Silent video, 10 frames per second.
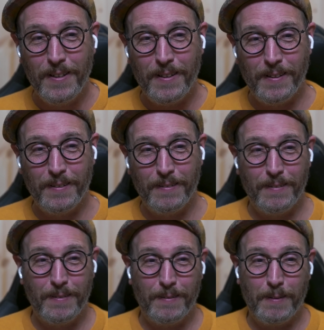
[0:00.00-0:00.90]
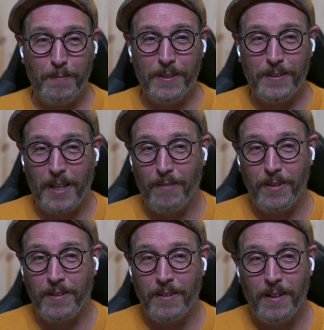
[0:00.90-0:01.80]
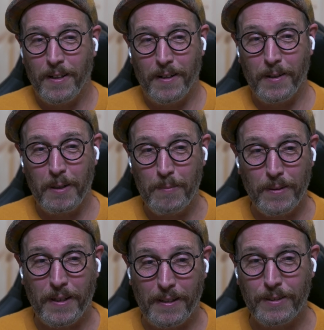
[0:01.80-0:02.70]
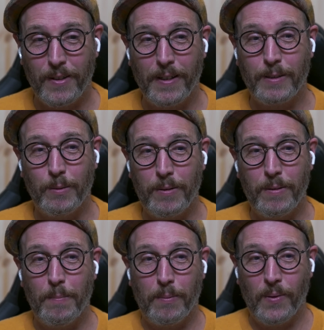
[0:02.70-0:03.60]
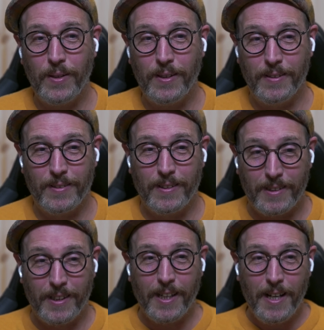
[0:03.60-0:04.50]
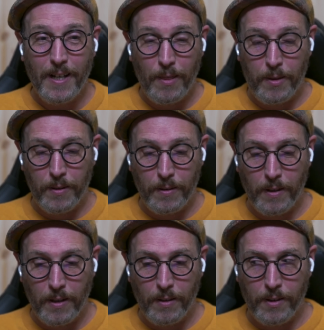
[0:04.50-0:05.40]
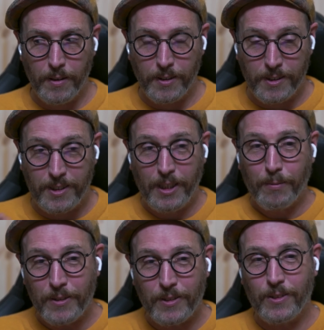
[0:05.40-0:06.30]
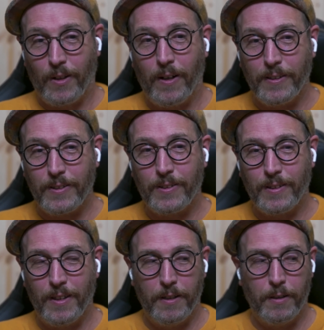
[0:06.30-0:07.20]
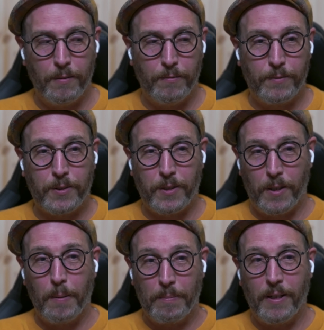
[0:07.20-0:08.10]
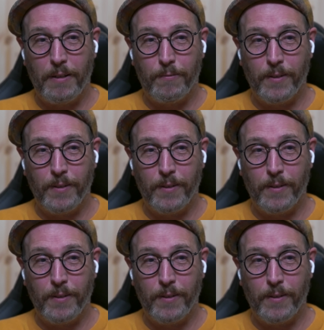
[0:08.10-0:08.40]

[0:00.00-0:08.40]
It means having honorable contracts with your employees. It's like the secret sauce of startup life